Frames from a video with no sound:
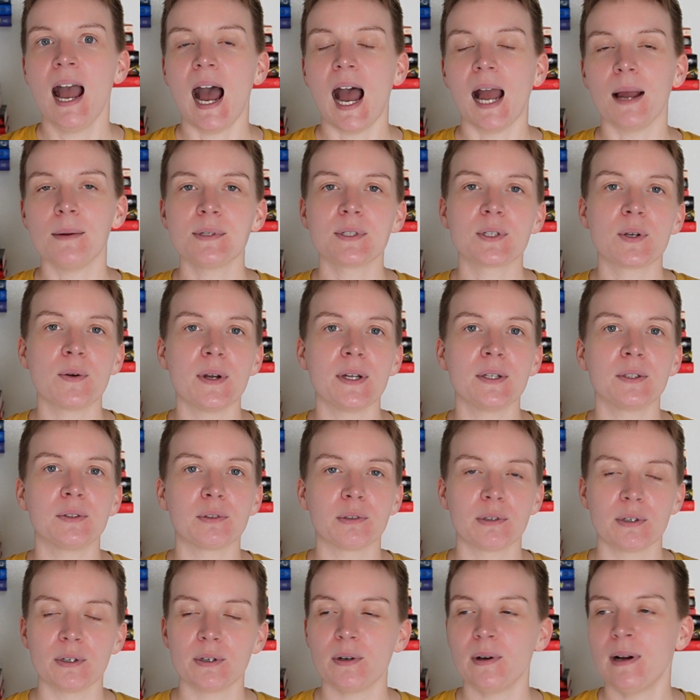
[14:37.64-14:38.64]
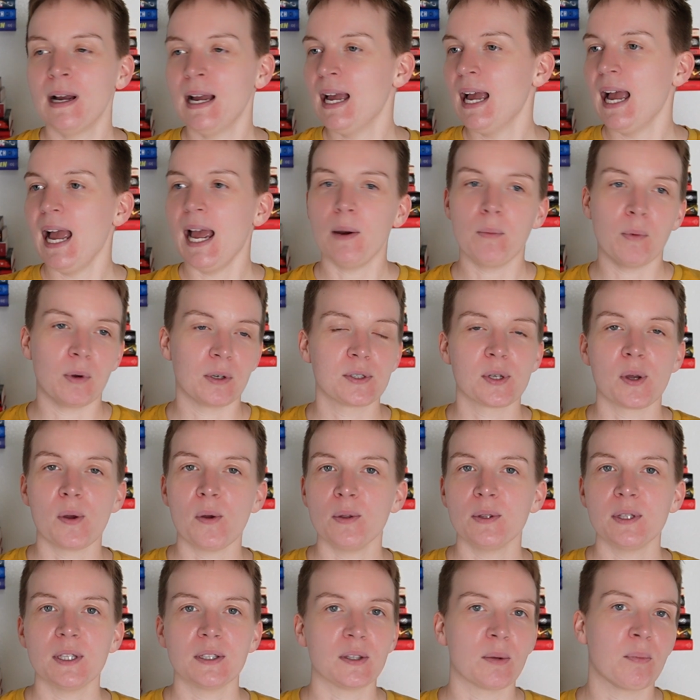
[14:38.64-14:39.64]
I was going through and we're
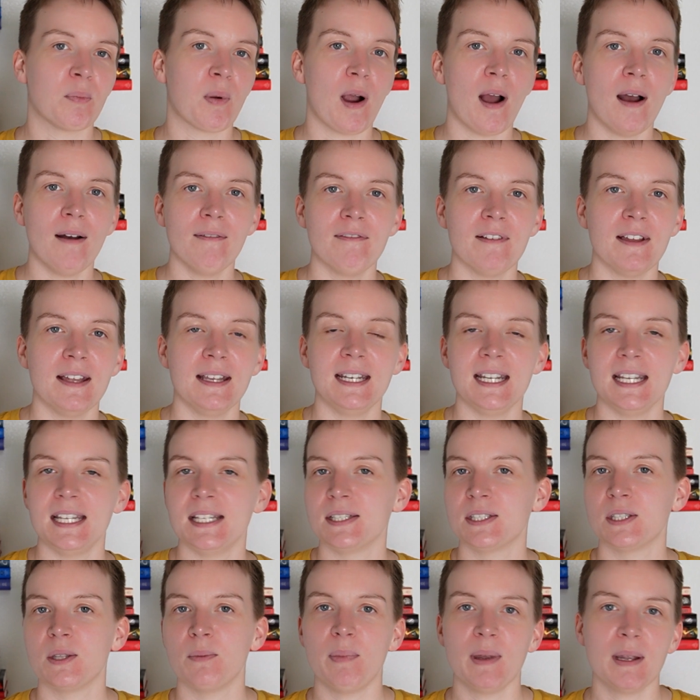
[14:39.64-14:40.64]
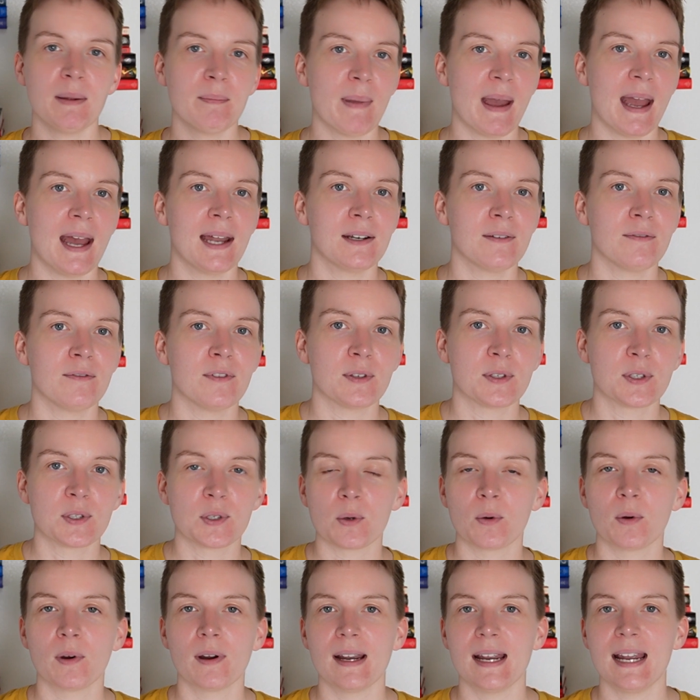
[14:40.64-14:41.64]
told that the prophet is the big bad of the
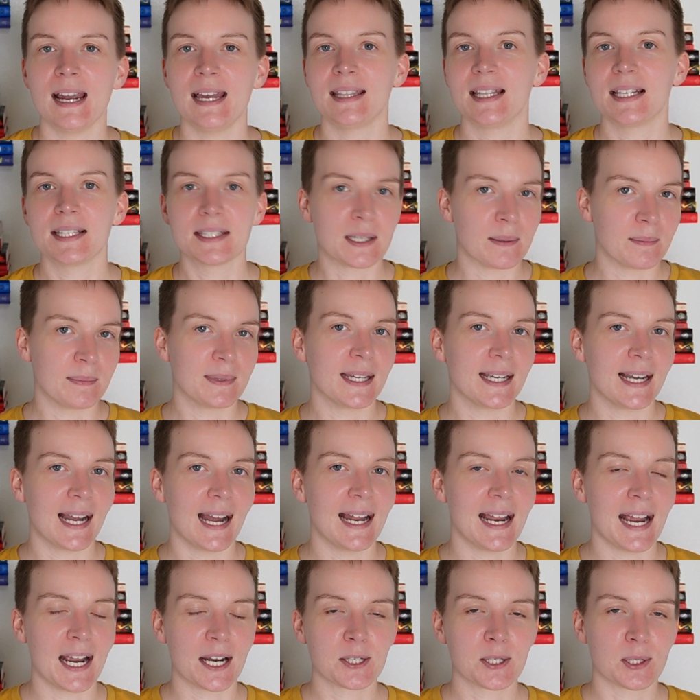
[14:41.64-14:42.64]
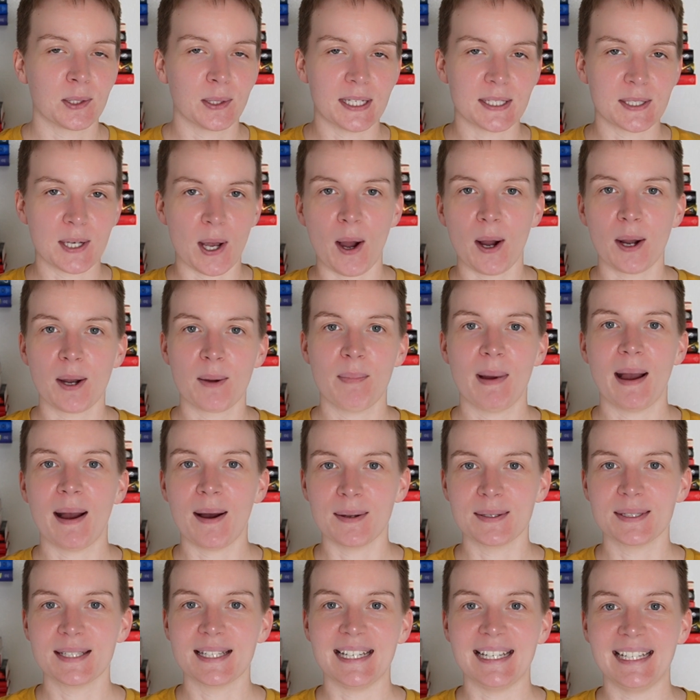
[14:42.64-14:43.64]
story, and that's something I actually talk
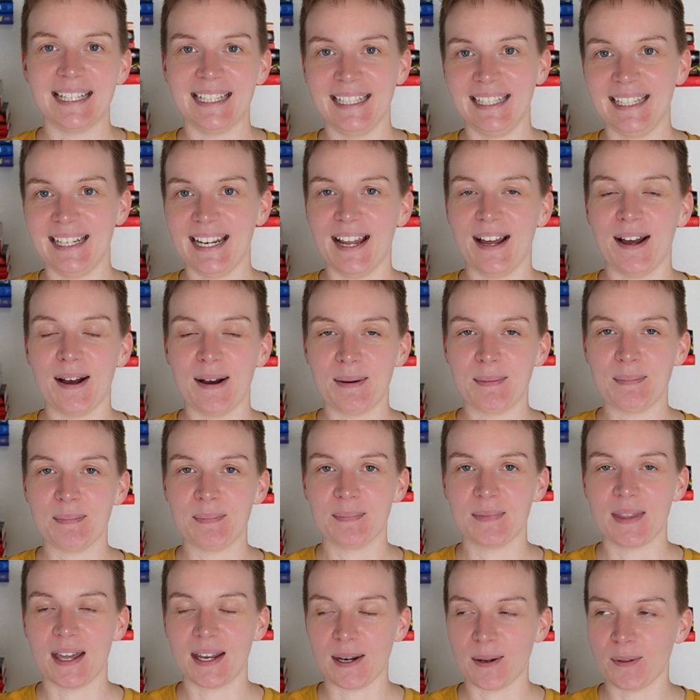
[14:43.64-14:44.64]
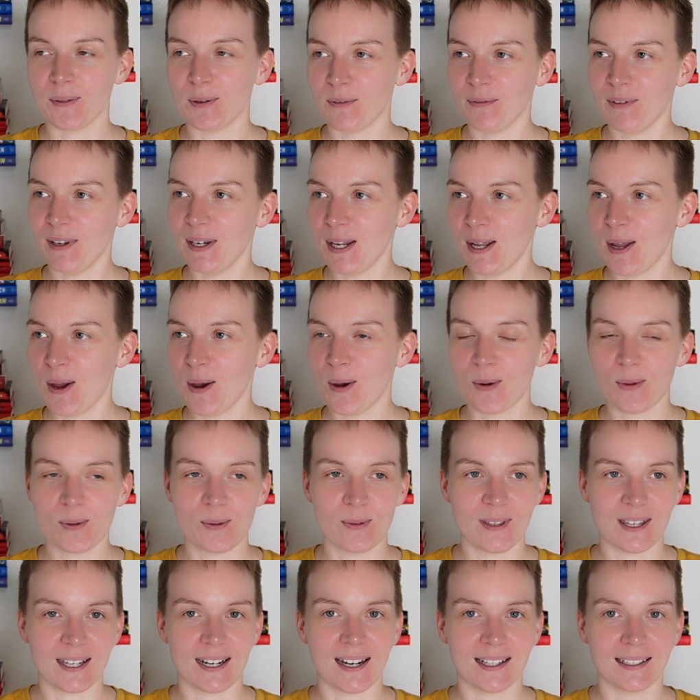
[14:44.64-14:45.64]
about in that other video
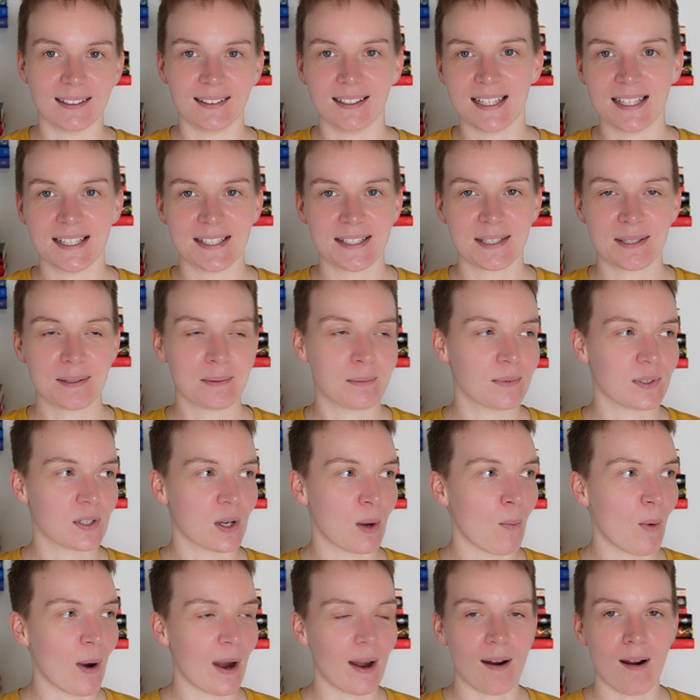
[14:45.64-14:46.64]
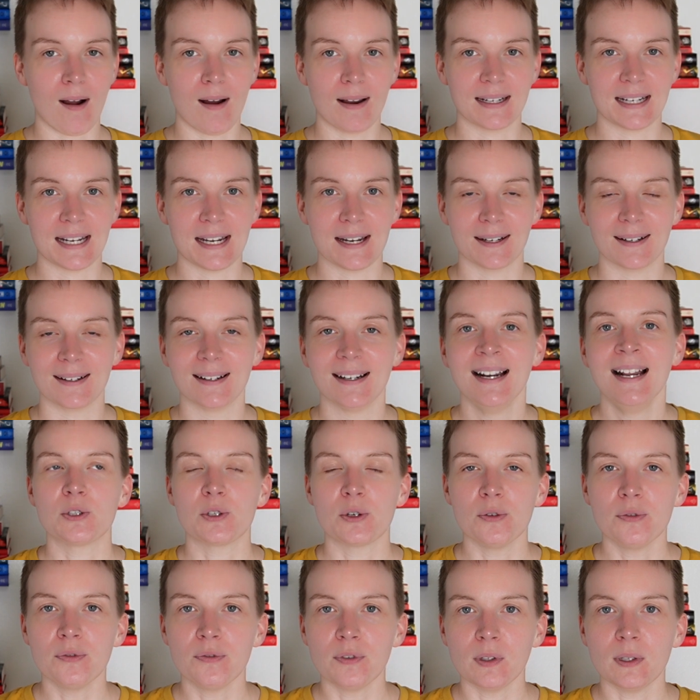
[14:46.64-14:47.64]
that I linked somewhere on here.
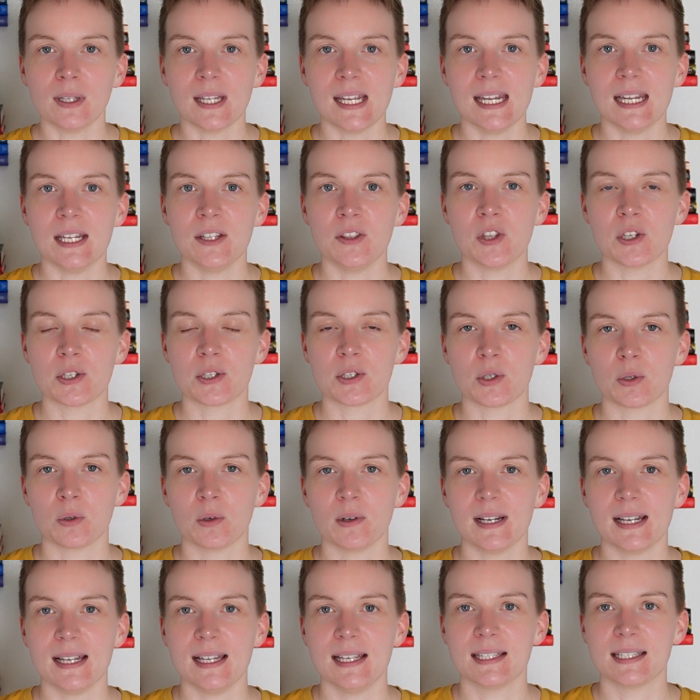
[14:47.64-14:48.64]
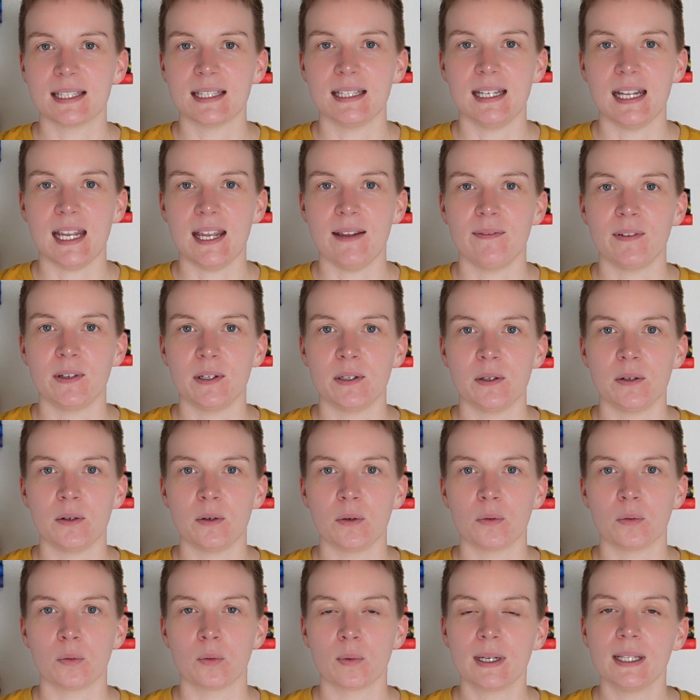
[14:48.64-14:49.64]
Truthfully, the story isn't even
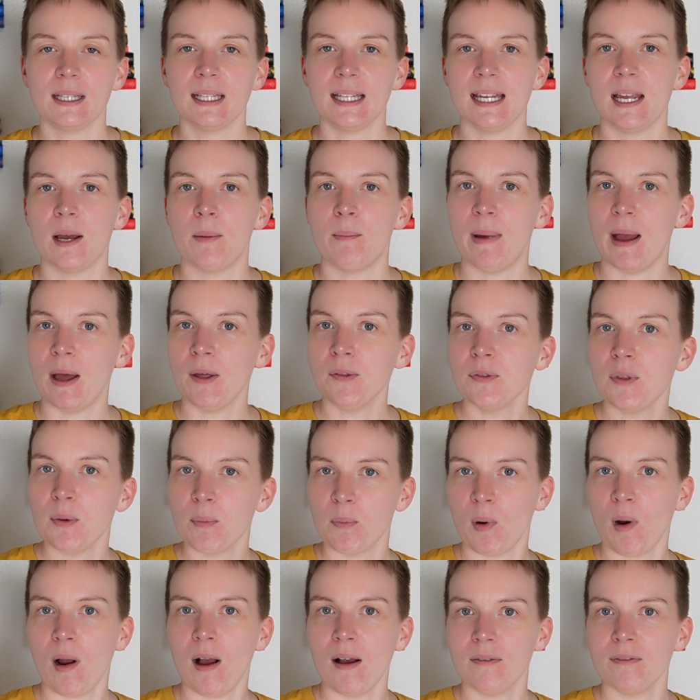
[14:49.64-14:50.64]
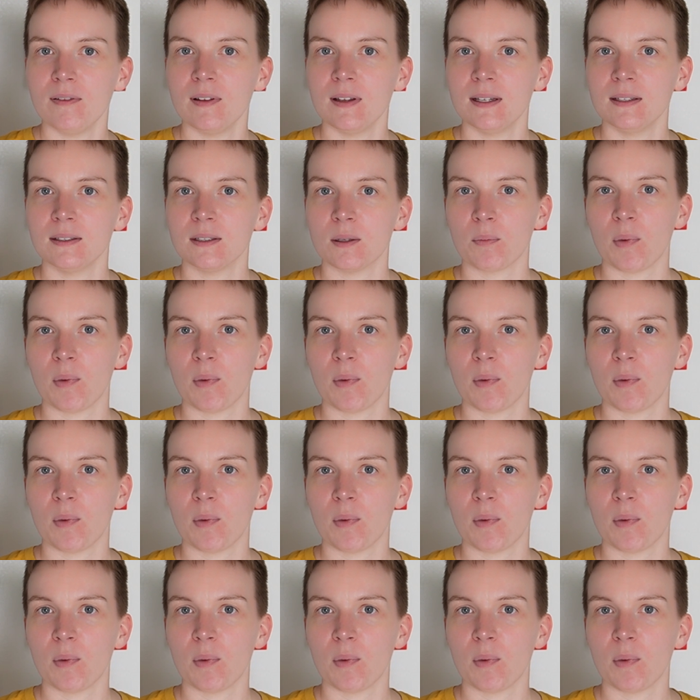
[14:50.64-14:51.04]
really about the prophet.